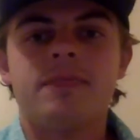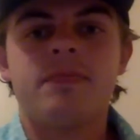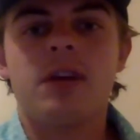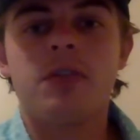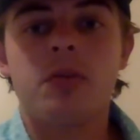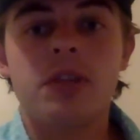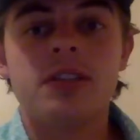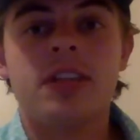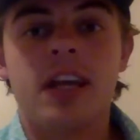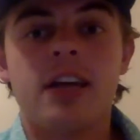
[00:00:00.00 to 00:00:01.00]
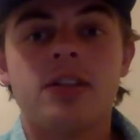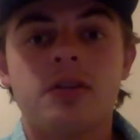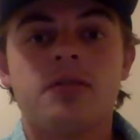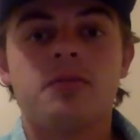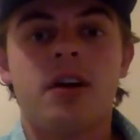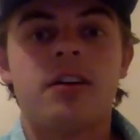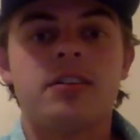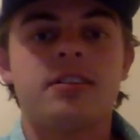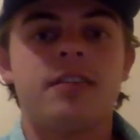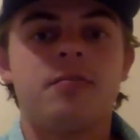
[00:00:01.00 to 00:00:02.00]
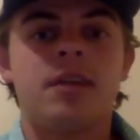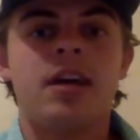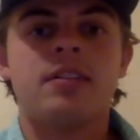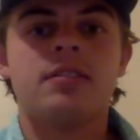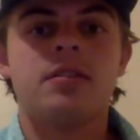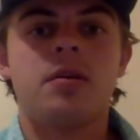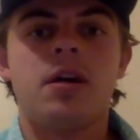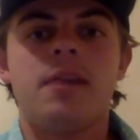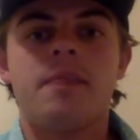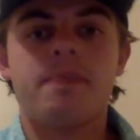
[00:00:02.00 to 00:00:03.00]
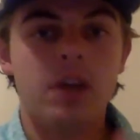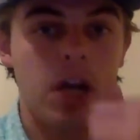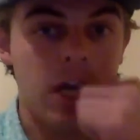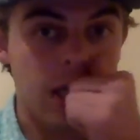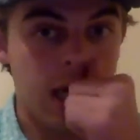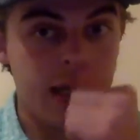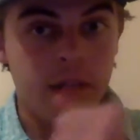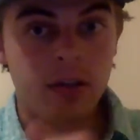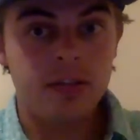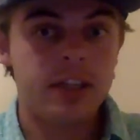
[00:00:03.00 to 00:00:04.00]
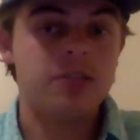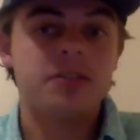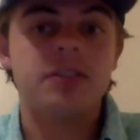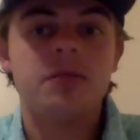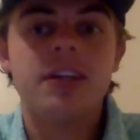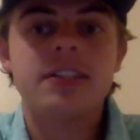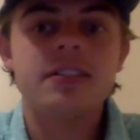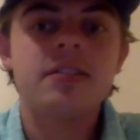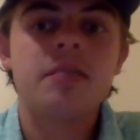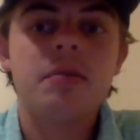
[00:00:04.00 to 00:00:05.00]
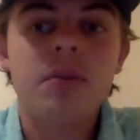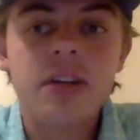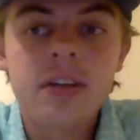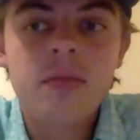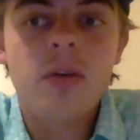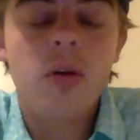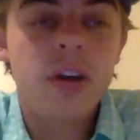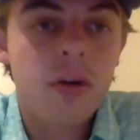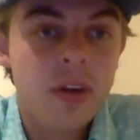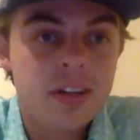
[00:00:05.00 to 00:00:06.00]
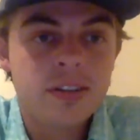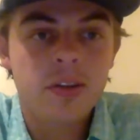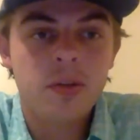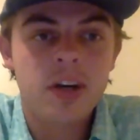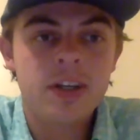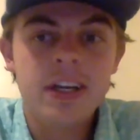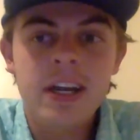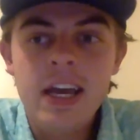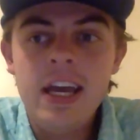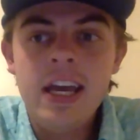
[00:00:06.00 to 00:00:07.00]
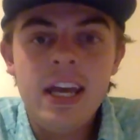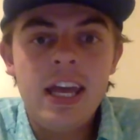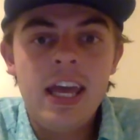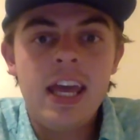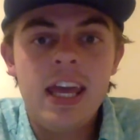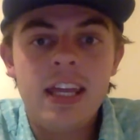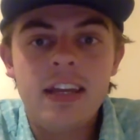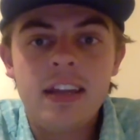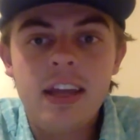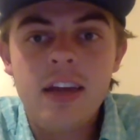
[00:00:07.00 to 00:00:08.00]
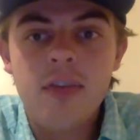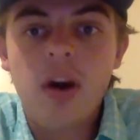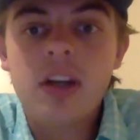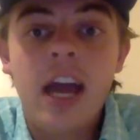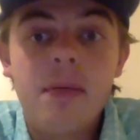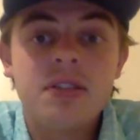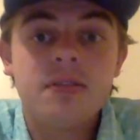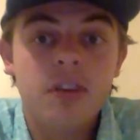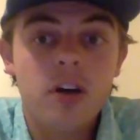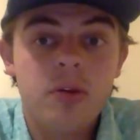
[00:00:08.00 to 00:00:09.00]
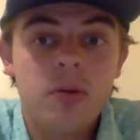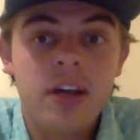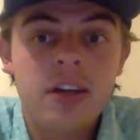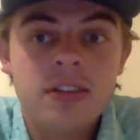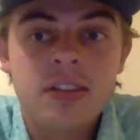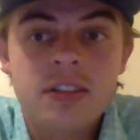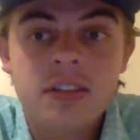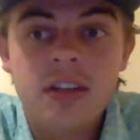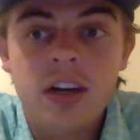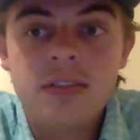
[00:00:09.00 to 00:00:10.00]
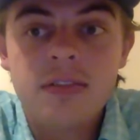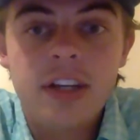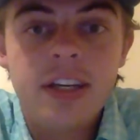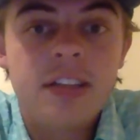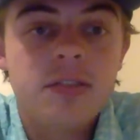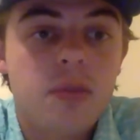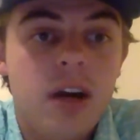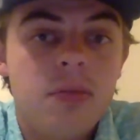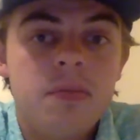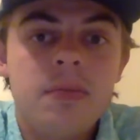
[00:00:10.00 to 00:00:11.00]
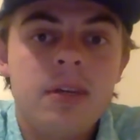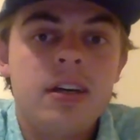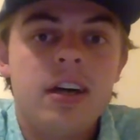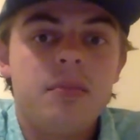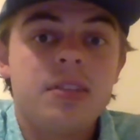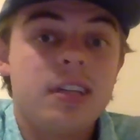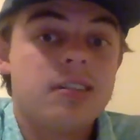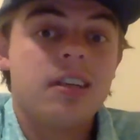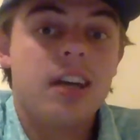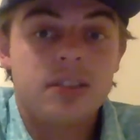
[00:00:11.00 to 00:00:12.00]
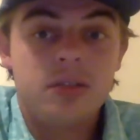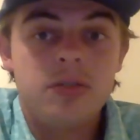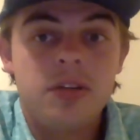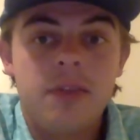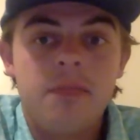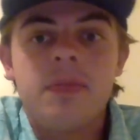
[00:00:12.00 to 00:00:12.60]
Not for the reason that I chose this product aside from that. So there are a lot of dangerous situations you can be put in while wearing waders on the water. And if water happens to fill up your waders, then this could cause a very dangerous problem, potentially causing you to drown.